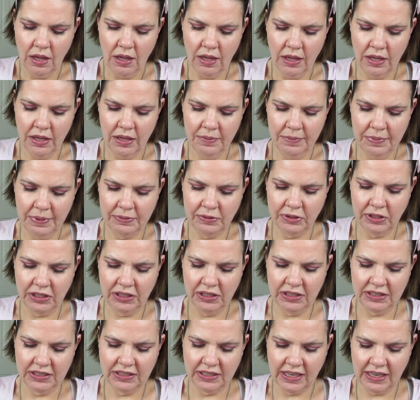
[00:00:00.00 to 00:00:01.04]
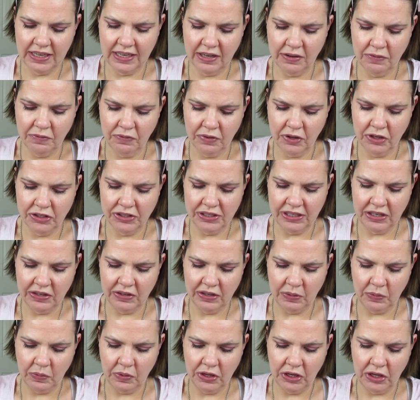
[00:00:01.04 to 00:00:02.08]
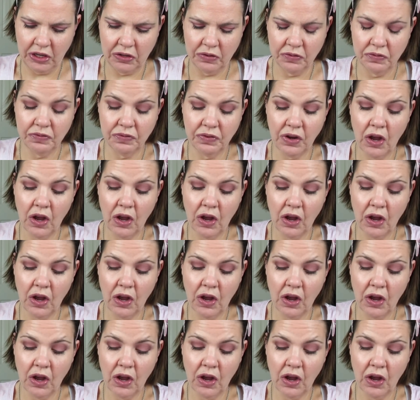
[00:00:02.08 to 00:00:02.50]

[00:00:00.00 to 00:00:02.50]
Um, I'm trying to decide how far down I want to go.